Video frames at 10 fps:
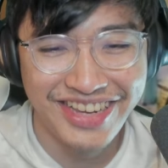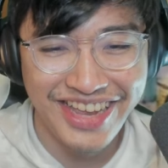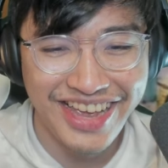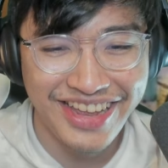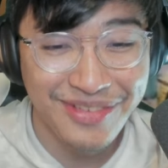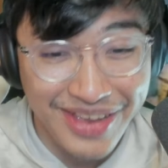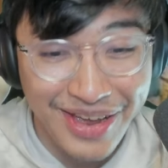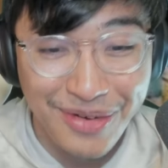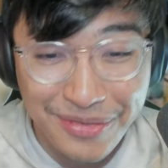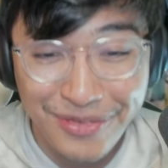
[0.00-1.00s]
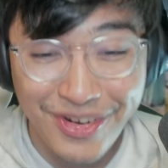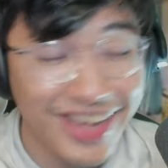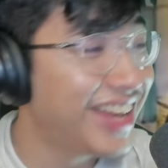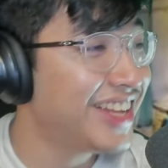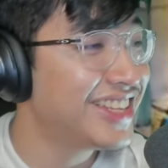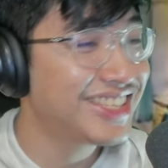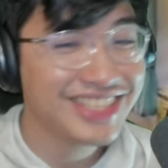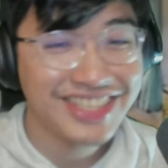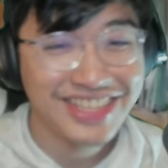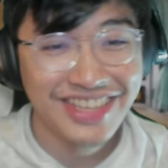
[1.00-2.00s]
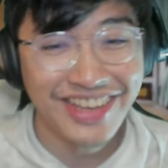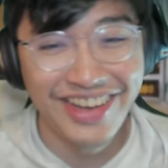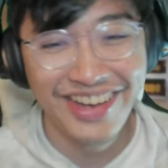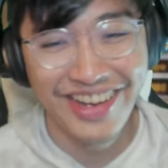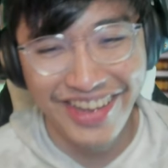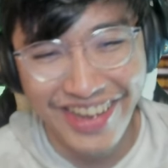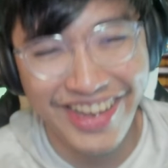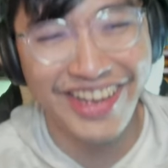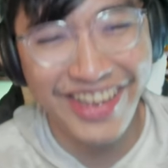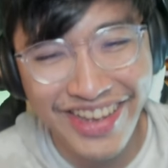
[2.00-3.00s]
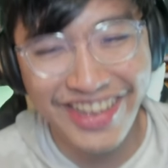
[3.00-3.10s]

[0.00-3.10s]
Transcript: look at that. Yeah, we're friends. Oh.